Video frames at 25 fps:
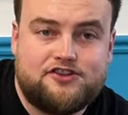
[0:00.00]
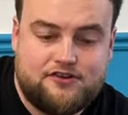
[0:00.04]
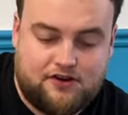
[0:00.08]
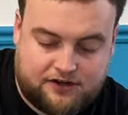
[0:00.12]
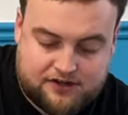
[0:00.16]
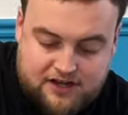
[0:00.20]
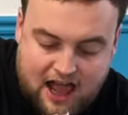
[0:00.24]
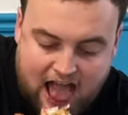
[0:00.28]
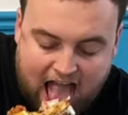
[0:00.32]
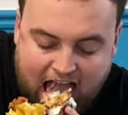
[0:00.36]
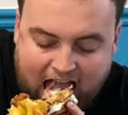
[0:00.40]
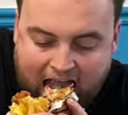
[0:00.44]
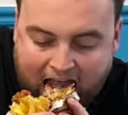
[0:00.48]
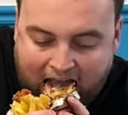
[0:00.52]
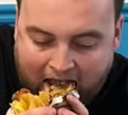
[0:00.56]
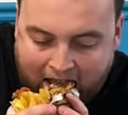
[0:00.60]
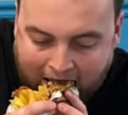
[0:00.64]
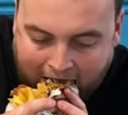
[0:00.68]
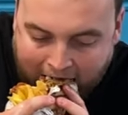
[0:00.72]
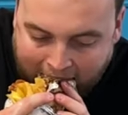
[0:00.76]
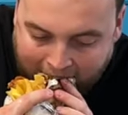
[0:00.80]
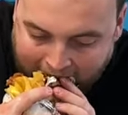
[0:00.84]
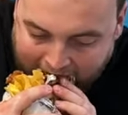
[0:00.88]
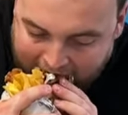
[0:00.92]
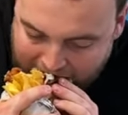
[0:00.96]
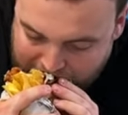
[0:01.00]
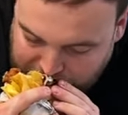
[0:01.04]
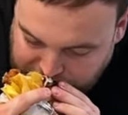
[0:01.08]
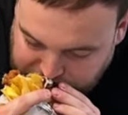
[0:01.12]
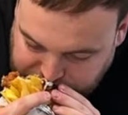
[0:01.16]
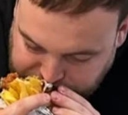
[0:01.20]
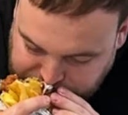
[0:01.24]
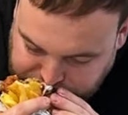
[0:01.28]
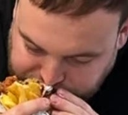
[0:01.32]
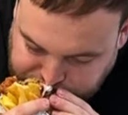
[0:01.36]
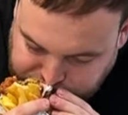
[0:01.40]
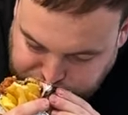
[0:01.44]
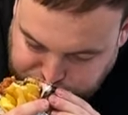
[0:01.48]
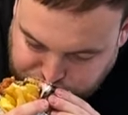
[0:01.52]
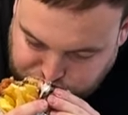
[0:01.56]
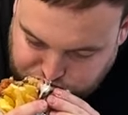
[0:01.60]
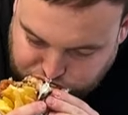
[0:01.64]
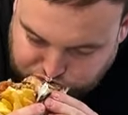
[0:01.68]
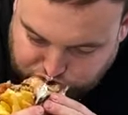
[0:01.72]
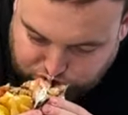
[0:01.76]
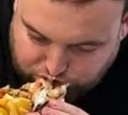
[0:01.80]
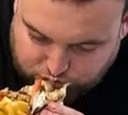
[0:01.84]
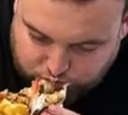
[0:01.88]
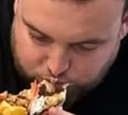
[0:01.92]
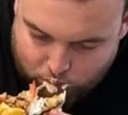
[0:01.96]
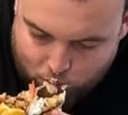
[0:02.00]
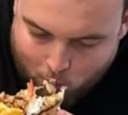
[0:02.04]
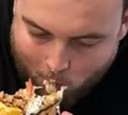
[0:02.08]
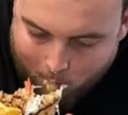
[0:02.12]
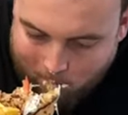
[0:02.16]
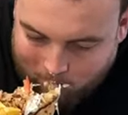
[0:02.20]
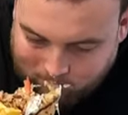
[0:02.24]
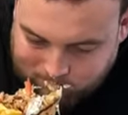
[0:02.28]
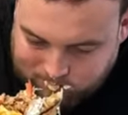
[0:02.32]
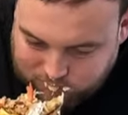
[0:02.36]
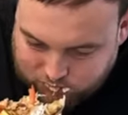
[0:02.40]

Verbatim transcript: go on. Treat yourself. Mm.